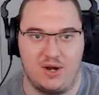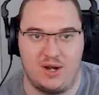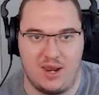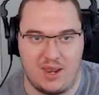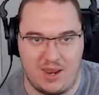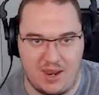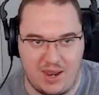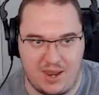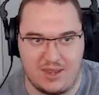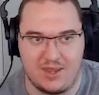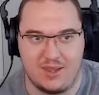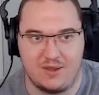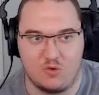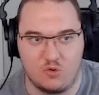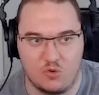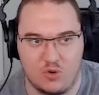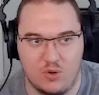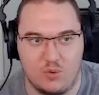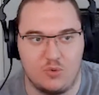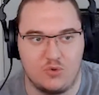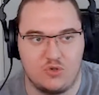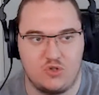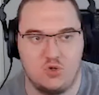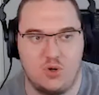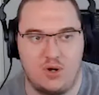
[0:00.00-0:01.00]
And I
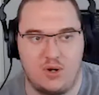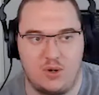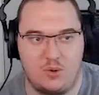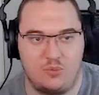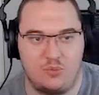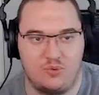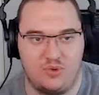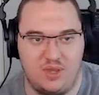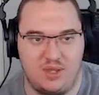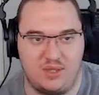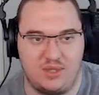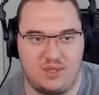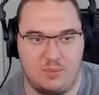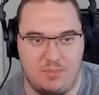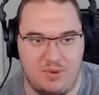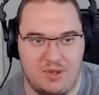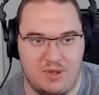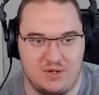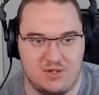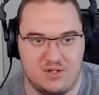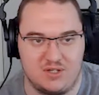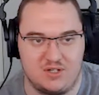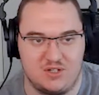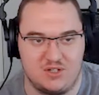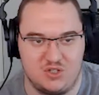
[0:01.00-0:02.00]
agree with you. I don't think the
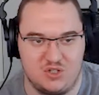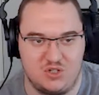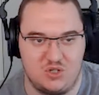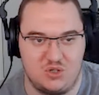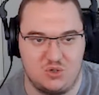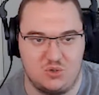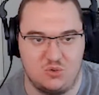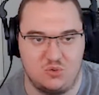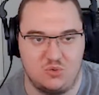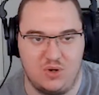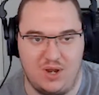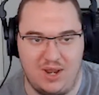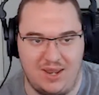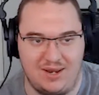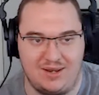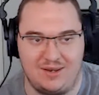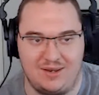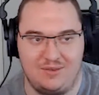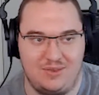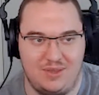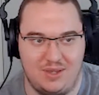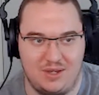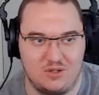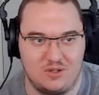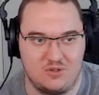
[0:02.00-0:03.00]
Pelicans do
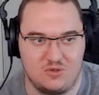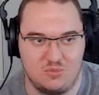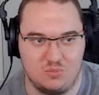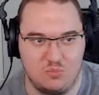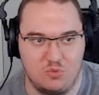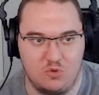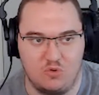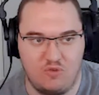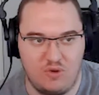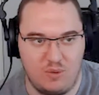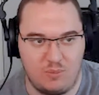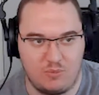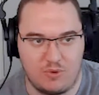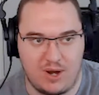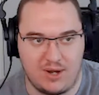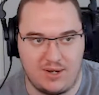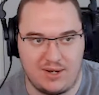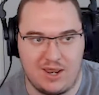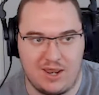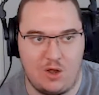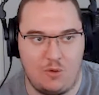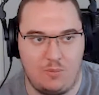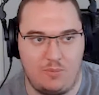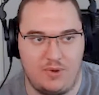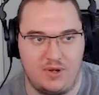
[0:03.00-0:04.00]
anything to move him right
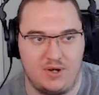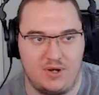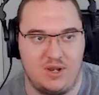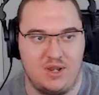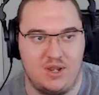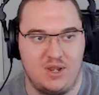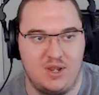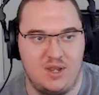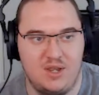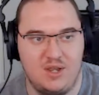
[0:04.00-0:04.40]
now. But